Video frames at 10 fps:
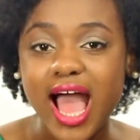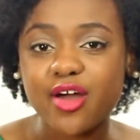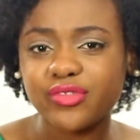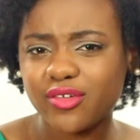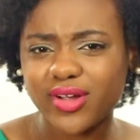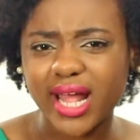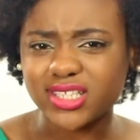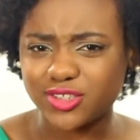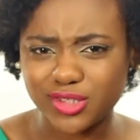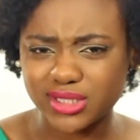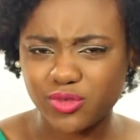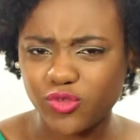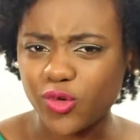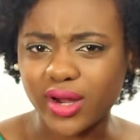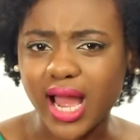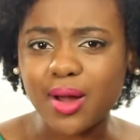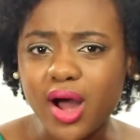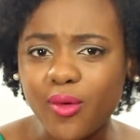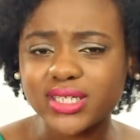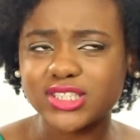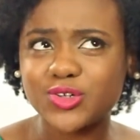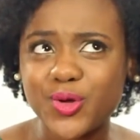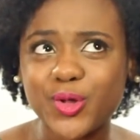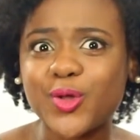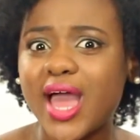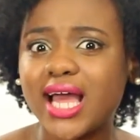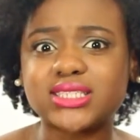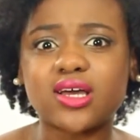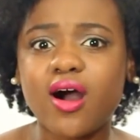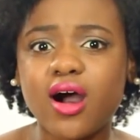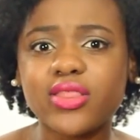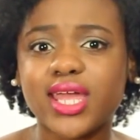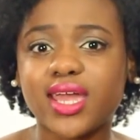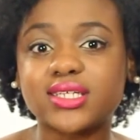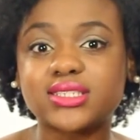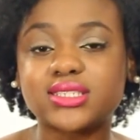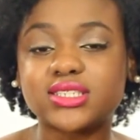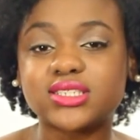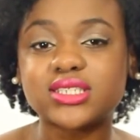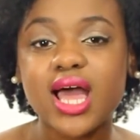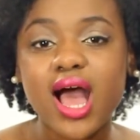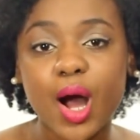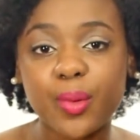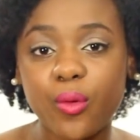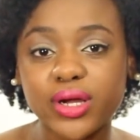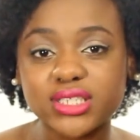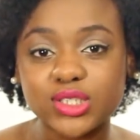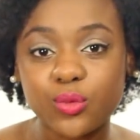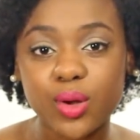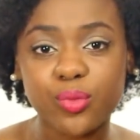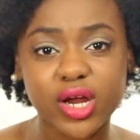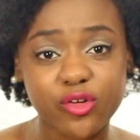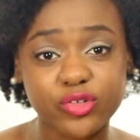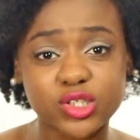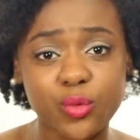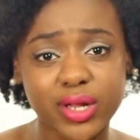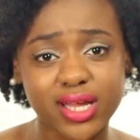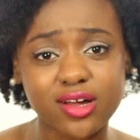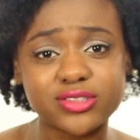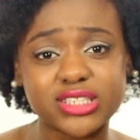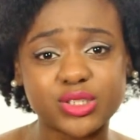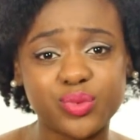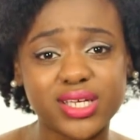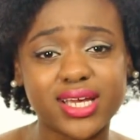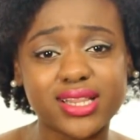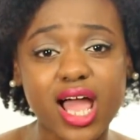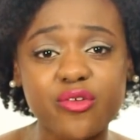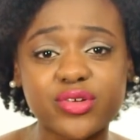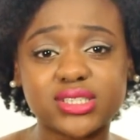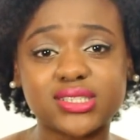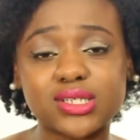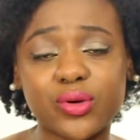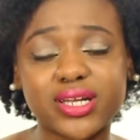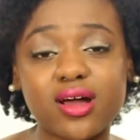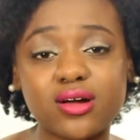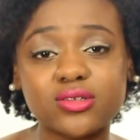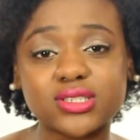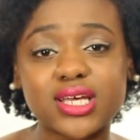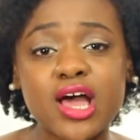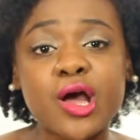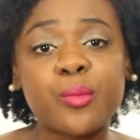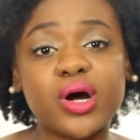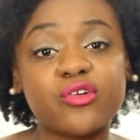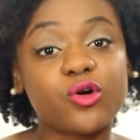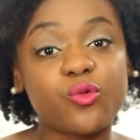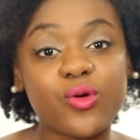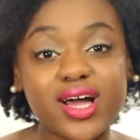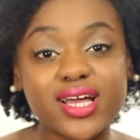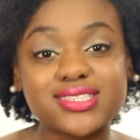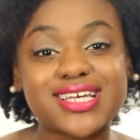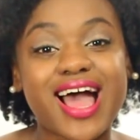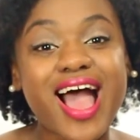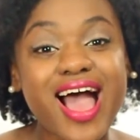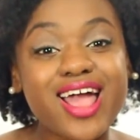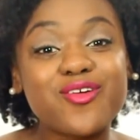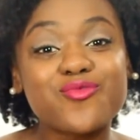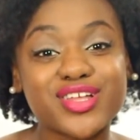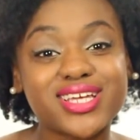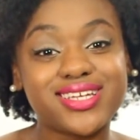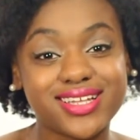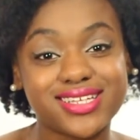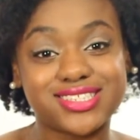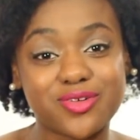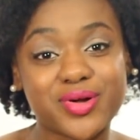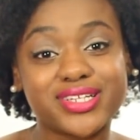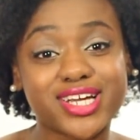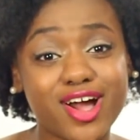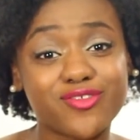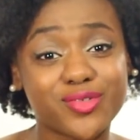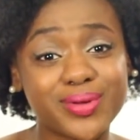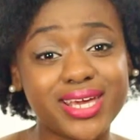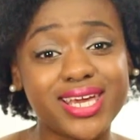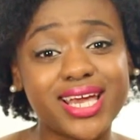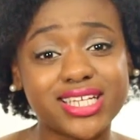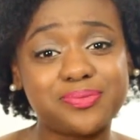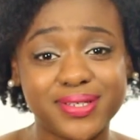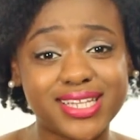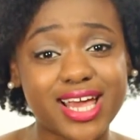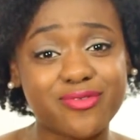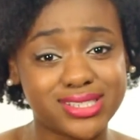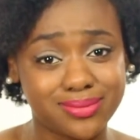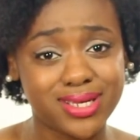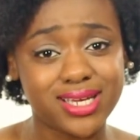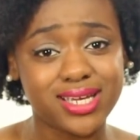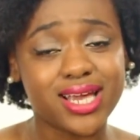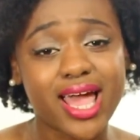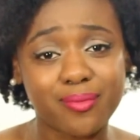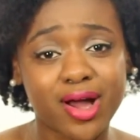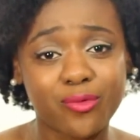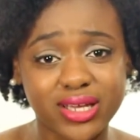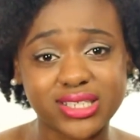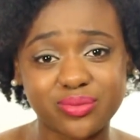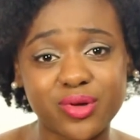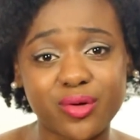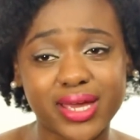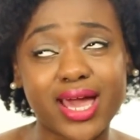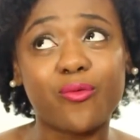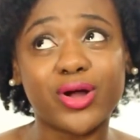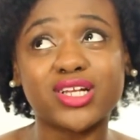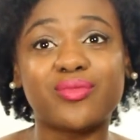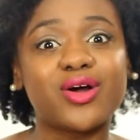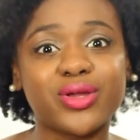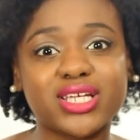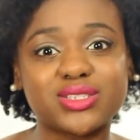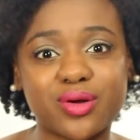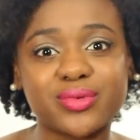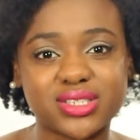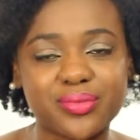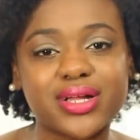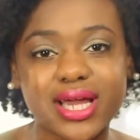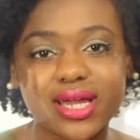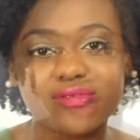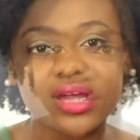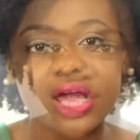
I've never had to do this before. I'm always the one who has all the answers. I'm always the one praying for someone else and speaking life into someone else. But for once, I really needed someone to cover me and to speak life into me at my weakest moment and one of my weakest moments in my life.